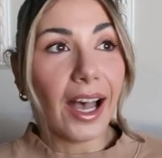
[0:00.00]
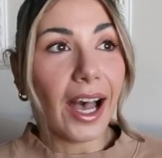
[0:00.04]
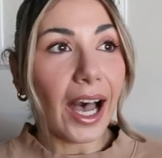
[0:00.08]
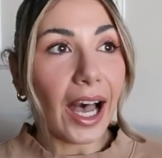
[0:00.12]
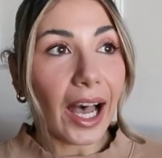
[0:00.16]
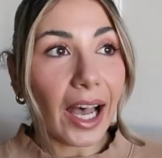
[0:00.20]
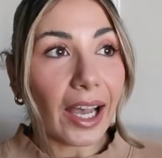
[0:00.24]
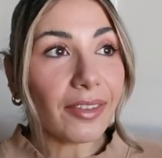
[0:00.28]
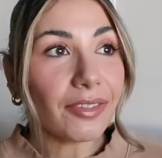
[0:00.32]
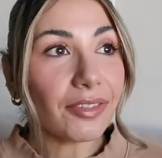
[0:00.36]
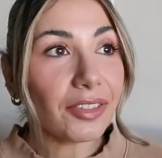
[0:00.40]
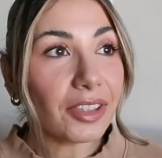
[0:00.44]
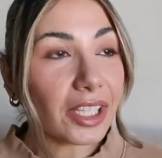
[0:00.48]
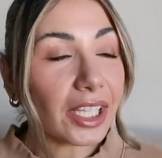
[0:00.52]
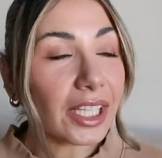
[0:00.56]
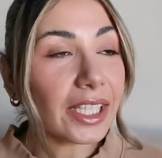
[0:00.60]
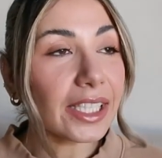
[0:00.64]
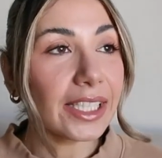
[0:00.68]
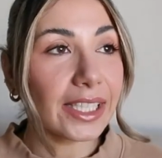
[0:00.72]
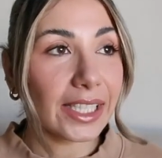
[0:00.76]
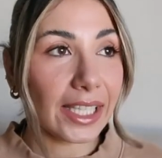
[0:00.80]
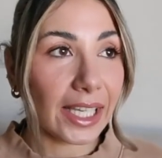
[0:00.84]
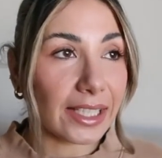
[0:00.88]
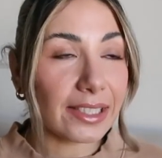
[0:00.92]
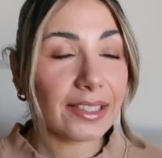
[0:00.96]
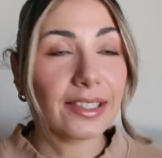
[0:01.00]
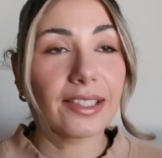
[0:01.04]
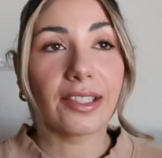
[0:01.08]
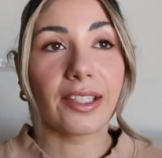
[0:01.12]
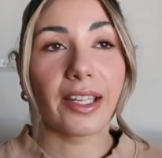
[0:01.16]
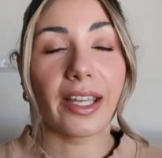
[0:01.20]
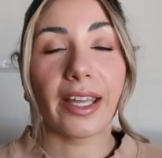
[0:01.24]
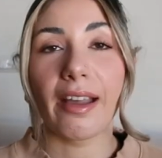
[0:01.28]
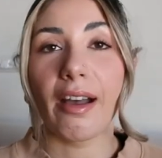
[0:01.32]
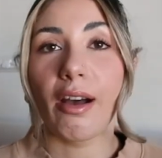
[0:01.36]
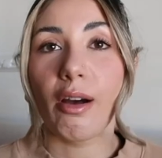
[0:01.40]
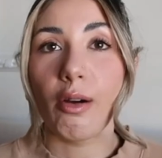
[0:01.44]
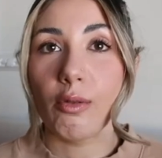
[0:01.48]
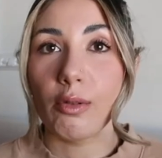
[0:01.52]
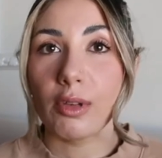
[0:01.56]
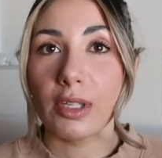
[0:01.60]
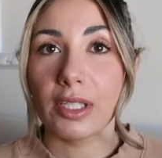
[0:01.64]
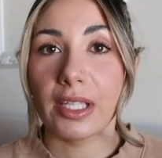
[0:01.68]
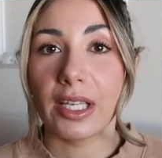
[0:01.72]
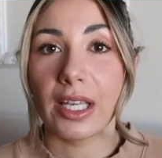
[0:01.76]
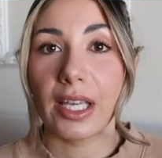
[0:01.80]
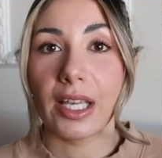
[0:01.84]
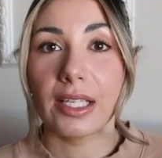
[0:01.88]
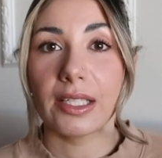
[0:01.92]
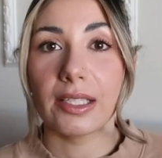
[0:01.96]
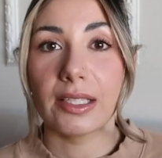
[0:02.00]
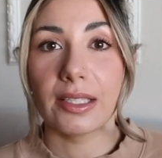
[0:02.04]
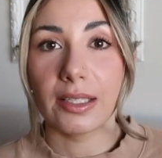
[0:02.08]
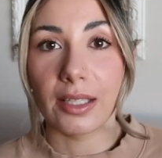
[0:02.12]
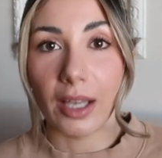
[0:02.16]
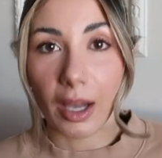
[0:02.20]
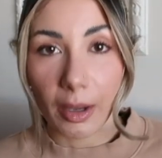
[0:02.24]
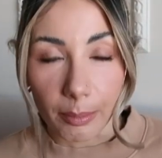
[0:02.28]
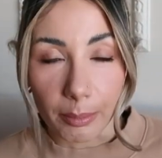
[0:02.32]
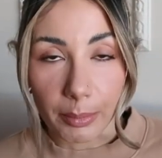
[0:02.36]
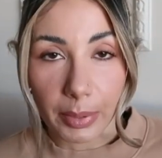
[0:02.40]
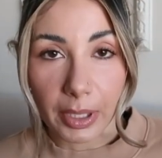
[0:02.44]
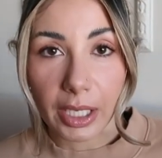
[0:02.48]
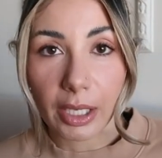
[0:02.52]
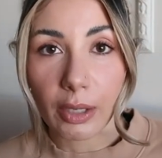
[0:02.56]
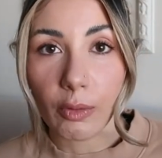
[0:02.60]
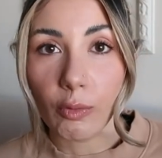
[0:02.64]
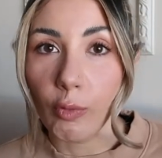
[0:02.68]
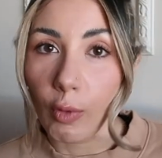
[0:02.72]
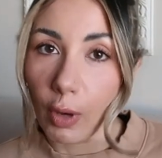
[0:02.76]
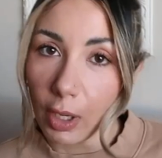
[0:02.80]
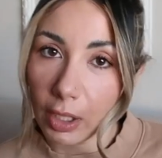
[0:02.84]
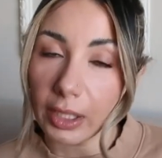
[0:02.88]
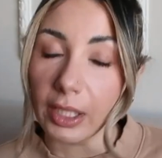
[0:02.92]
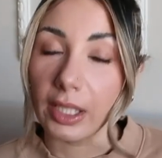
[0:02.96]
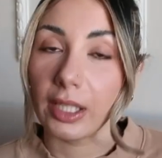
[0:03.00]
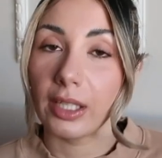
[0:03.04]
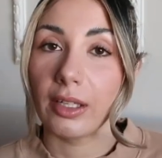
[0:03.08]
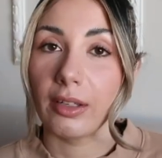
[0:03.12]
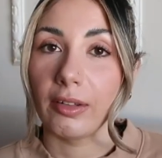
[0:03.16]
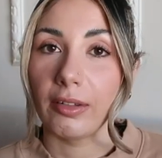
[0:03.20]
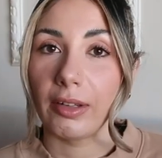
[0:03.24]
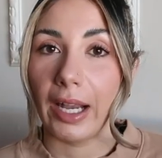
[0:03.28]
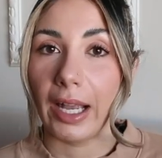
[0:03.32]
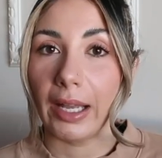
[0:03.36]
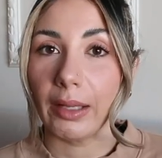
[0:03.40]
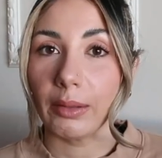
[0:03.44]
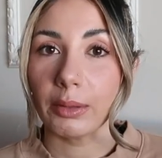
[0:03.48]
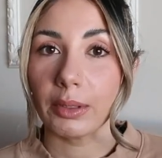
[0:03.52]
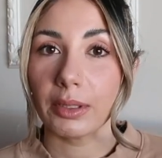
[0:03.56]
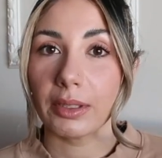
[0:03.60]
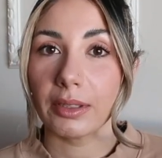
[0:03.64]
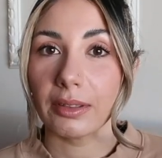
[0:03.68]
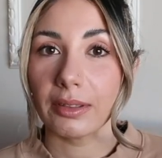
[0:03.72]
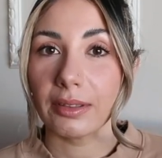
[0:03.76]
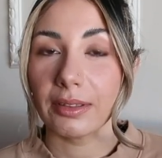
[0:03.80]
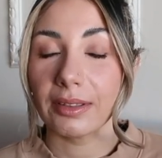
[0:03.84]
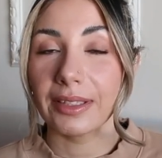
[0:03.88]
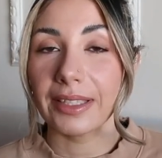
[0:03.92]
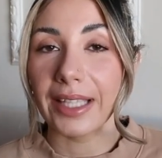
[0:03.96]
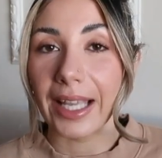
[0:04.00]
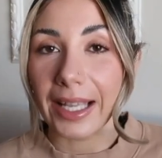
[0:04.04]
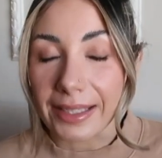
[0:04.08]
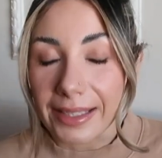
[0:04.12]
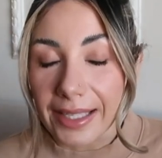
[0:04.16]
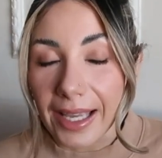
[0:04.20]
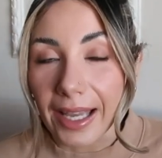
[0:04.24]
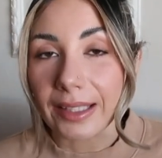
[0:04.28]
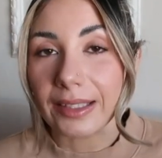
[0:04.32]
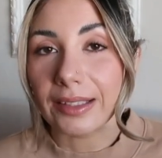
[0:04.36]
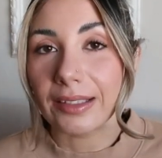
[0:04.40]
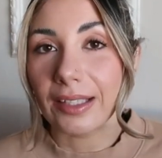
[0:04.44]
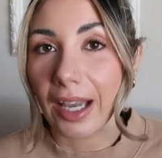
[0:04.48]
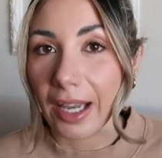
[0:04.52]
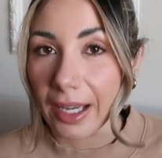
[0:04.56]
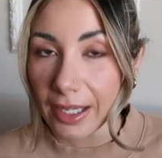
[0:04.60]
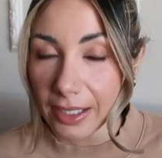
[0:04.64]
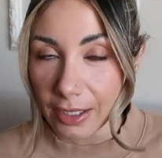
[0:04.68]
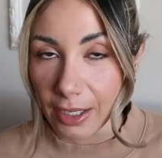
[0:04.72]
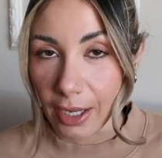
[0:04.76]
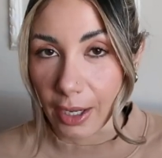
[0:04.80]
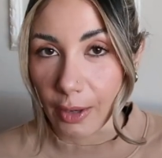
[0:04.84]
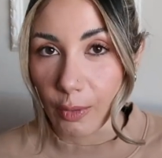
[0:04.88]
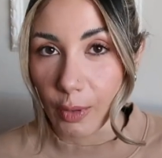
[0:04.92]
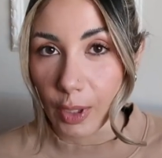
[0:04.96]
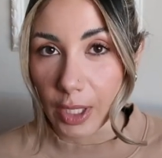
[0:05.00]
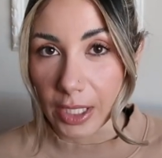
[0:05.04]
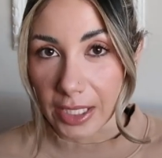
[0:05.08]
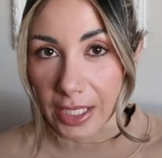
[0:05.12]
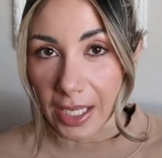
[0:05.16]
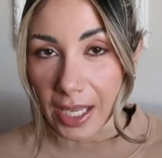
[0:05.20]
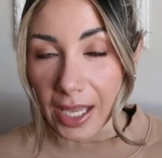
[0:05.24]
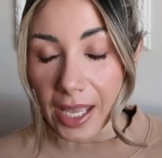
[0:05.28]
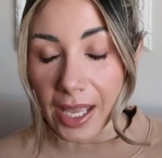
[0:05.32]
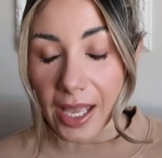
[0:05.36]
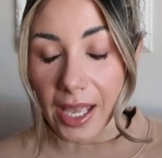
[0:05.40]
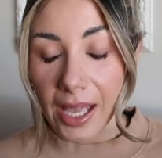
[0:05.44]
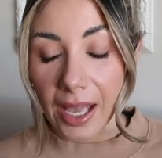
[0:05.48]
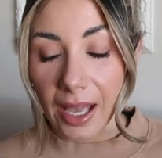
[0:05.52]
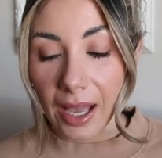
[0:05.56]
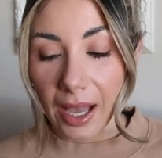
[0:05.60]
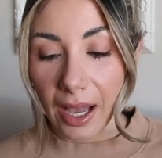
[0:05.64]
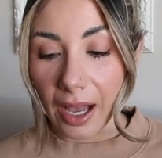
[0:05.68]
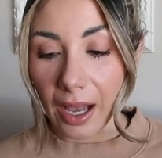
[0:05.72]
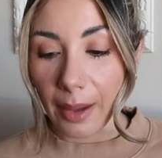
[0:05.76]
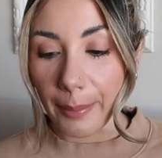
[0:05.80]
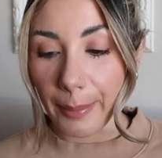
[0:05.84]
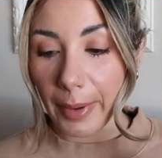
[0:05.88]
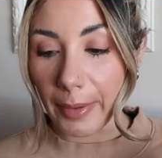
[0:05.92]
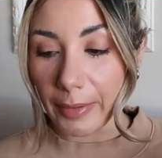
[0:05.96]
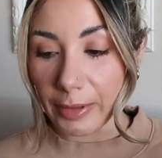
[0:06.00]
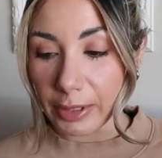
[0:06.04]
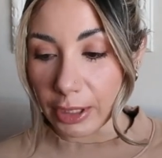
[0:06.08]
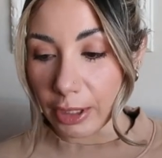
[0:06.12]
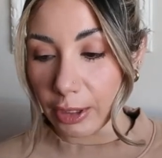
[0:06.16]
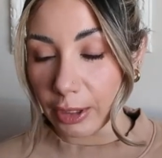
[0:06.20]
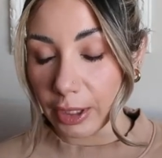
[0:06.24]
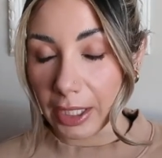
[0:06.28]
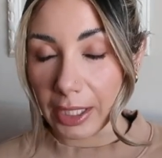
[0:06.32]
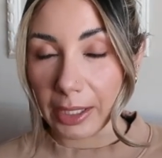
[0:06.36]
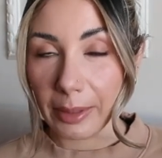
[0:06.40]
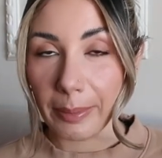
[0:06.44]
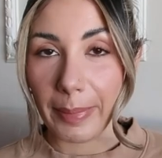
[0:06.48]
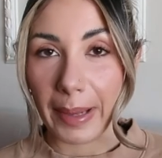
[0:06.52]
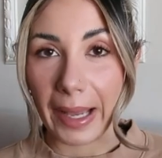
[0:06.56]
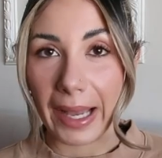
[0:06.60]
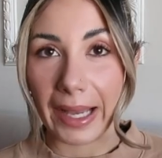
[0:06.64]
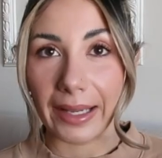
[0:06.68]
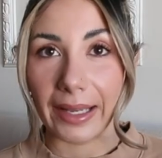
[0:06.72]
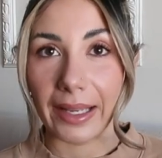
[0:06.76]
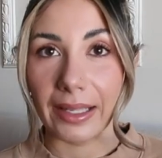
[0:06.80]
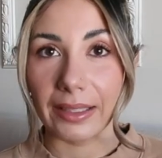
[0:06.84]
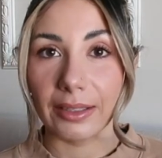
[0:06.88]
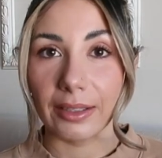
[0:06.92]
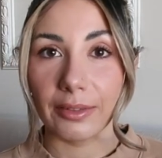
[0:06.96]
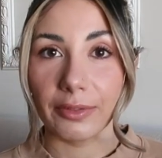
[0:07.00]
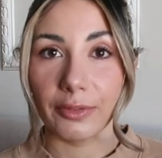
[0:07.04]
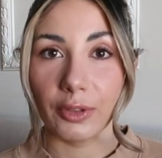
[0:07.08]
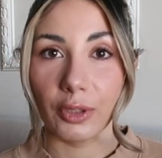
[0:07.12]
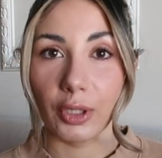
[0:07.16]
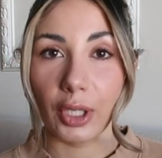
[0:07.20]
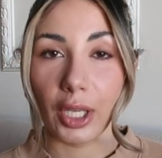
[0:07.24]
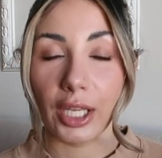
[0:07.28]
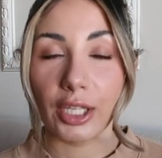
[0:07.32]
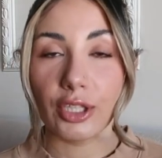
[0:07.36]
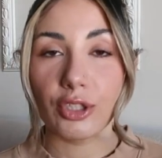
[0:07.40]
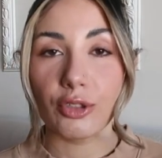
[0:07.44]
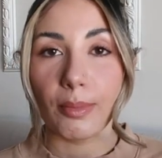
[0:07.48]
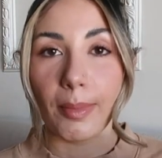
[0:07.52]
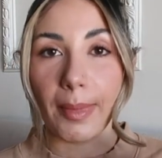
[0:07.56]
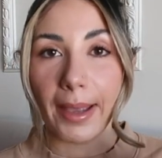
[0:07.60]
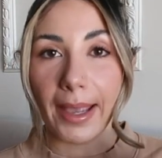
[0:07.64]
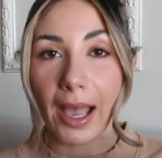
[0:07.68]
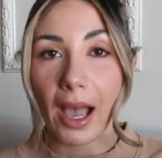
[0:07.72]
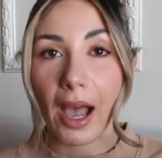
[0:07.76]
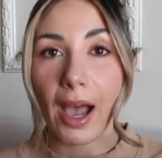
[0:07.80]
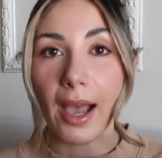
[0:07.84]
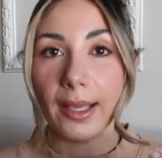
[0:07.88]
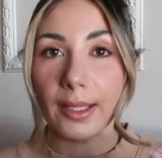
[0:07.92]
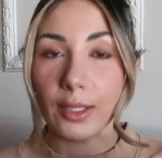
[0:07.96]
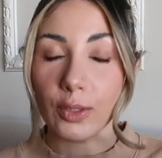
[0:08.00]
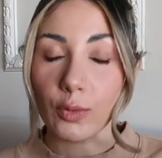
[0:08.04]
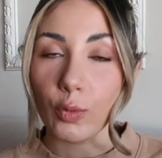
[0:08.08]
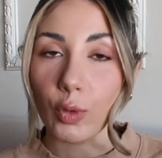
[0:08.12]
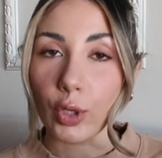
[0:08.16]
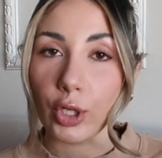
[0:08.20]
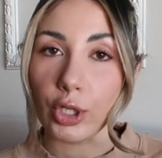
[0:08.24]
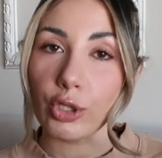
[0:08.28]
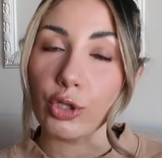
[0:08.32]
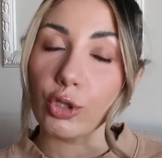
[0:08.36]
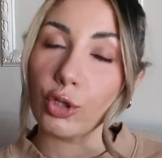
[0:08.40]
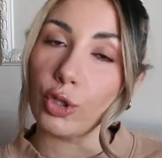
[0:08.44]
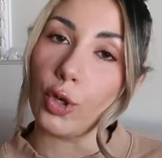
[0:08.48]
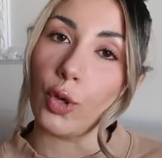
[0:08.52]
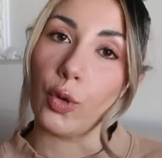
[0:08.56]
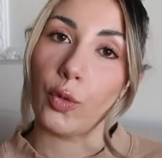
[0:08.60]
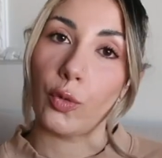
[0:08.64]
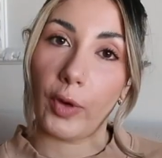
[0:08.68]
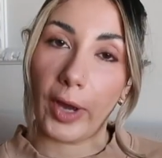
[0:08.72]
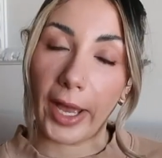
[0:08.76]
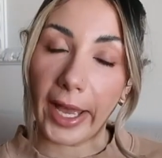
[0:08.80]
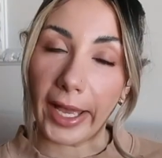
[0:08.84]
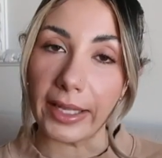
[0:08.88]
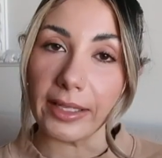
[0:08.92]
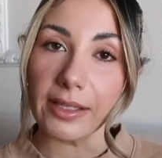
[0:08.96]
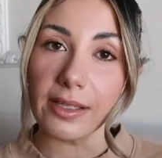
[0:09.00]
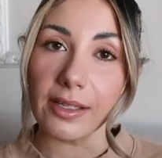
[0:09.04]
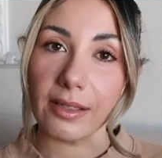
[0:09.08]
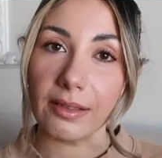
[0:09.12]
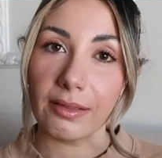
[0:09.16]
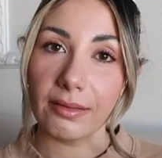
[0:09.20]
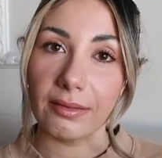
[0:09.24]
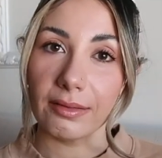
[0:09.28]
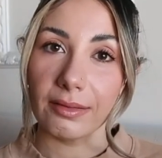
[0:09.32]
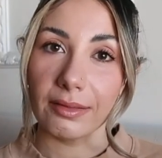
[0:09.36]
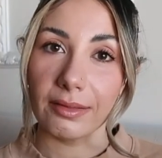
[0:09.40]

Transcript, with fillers: i feel like yesterday i was a zombie walking around that's how tired i was um, i was looking back at the footage my eyes were so red